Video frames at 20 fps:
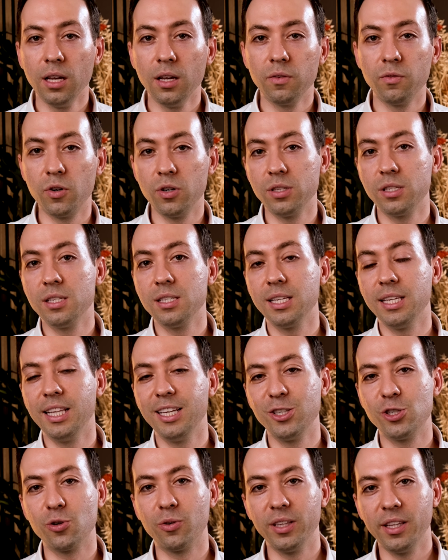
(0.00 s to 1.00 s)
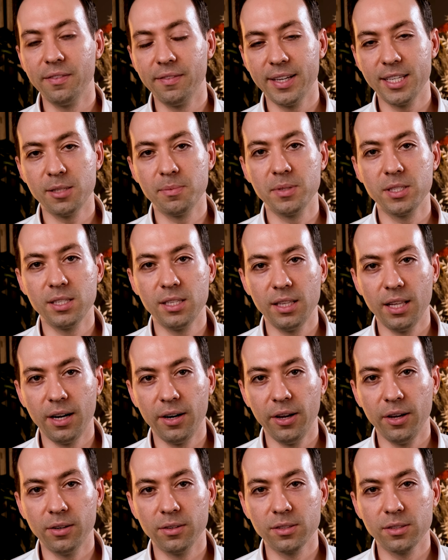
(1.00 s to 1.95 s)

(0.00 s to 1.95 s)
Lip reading: versus in a joint investment scenario.